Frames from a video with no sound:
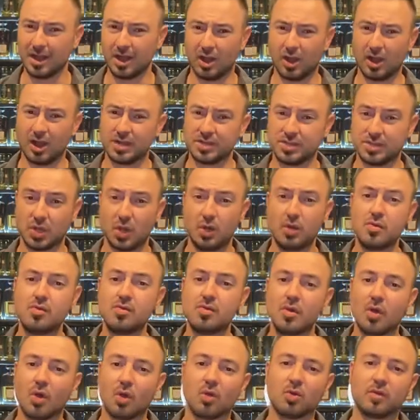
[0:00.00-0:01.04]
I don't
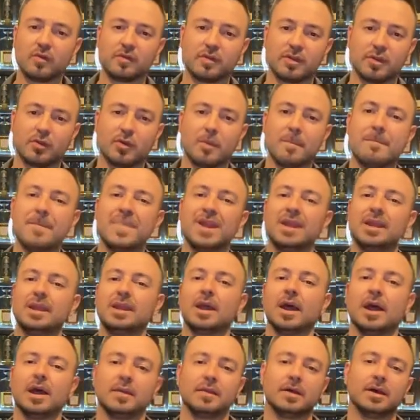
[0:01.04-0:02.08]
know if there are many
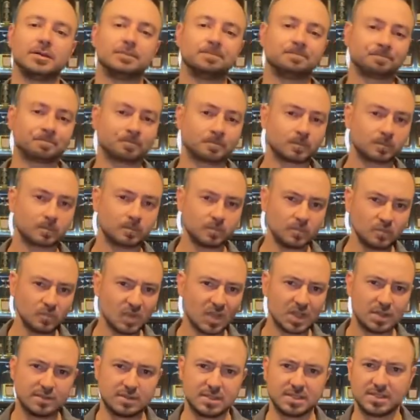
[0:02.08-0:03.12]
other
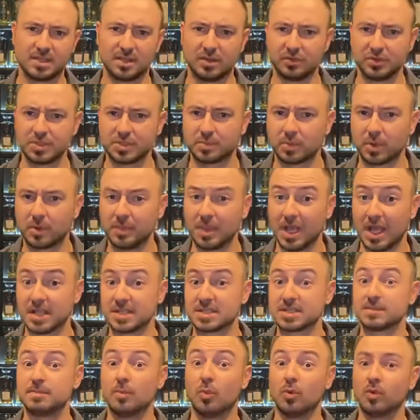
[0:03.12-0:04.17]
distilleries, probably our
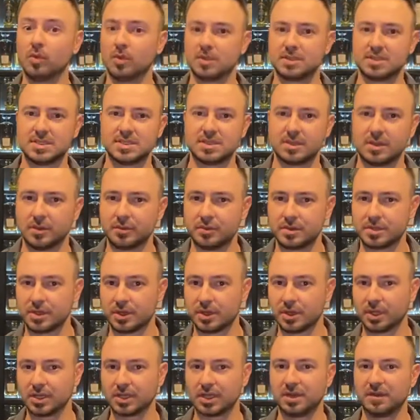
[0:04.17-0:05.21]
smaller distilleries. I know
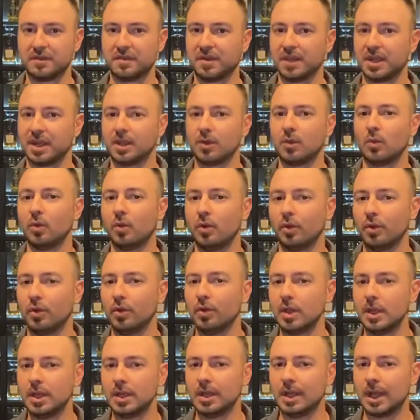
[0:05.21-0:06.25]
Glenfiddich were
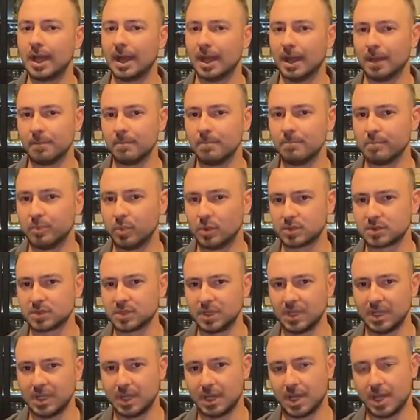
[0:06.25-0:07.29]

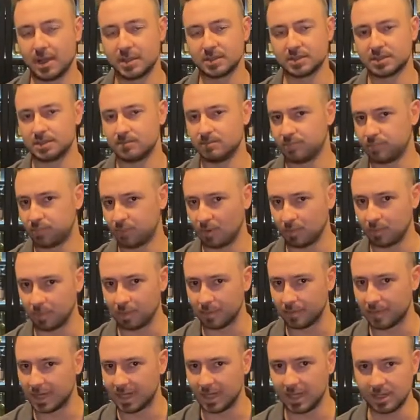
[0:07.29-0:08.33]
bottling in-house probably
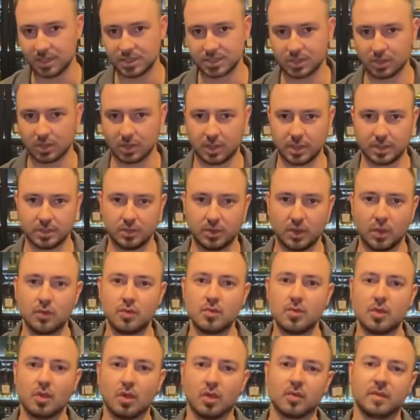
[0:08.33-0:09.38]
many years ago. I
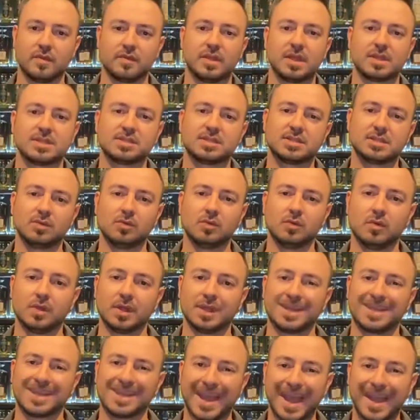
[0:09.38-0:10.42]
don't know if that's still the
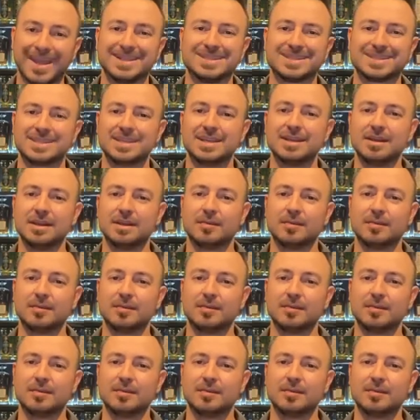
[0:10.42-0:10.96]
case.